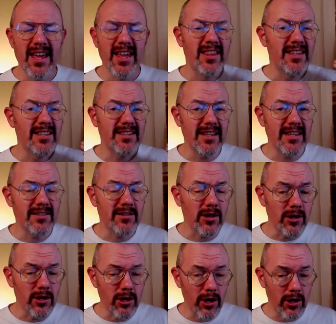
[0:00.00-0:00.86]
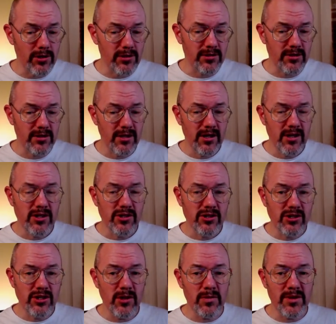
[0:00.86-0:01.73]
This is a lot.
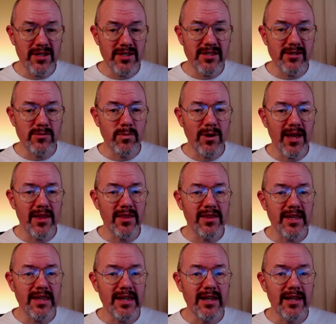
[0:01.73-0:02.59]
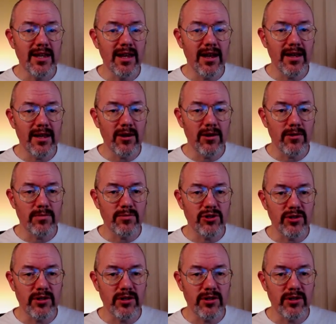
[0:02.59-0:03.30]
So this is where the light option